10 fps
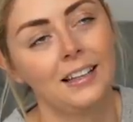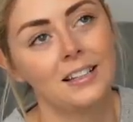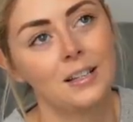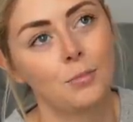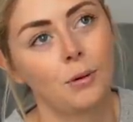
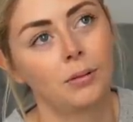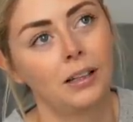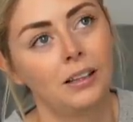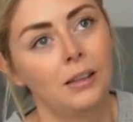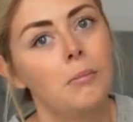This is
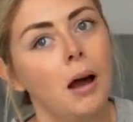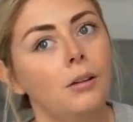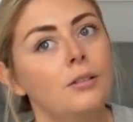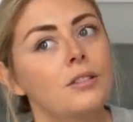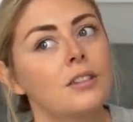probably the
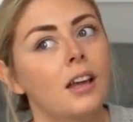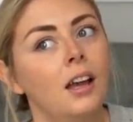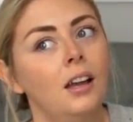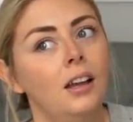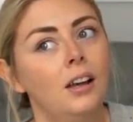most
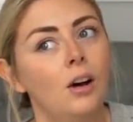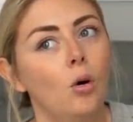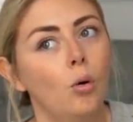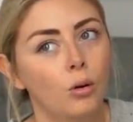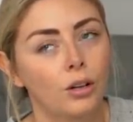
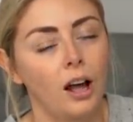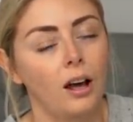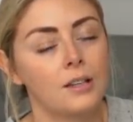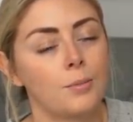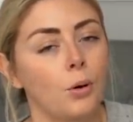organized